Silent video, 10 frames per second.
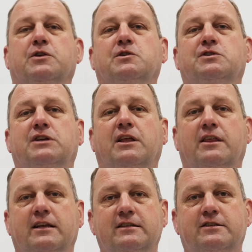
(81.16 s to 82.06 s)
use
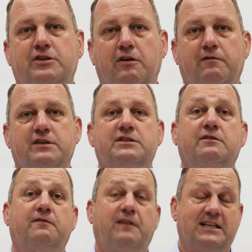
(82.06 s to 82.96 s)
thin surface
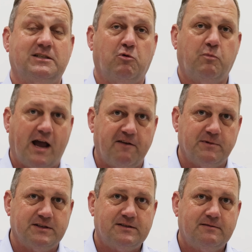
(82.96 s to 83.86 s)
flexible
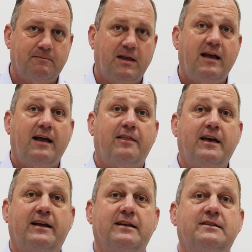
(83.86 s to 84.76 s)
pavements.
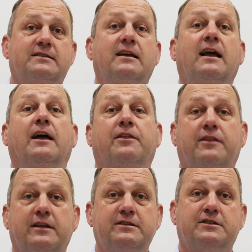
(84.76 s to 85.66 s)
That is, a
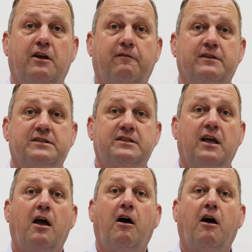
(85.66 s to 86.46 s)
thin surface